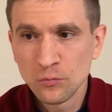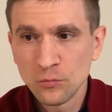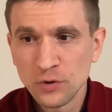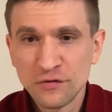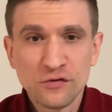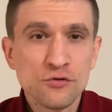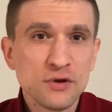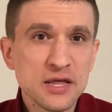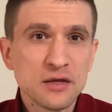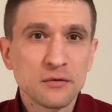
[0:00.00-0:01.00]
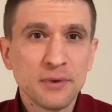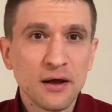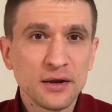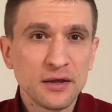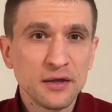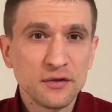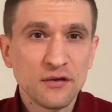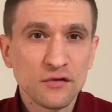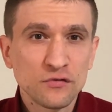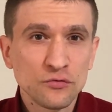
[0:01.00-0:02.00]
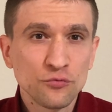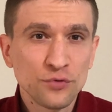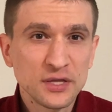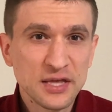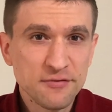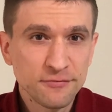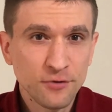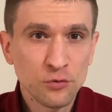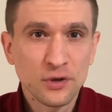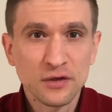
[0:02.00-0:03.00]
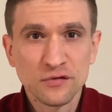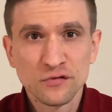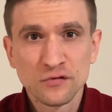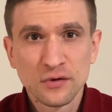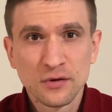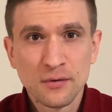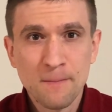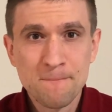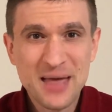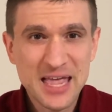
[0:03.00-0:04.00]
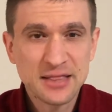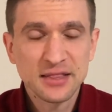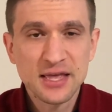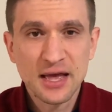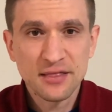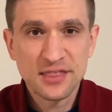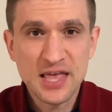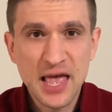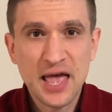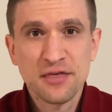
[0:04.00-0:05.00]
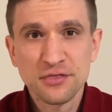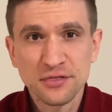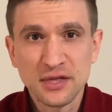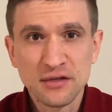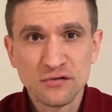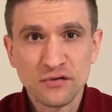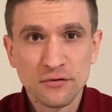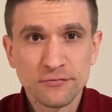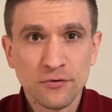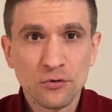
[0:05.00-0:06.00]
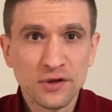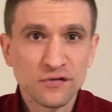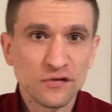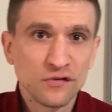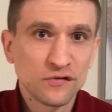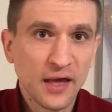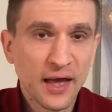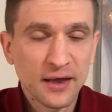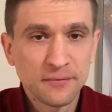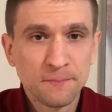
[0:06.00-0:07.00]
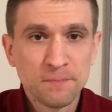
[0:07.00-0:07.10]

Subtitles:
what's unique about it, it doesn't really focus mainly on the athletes. It focuses on,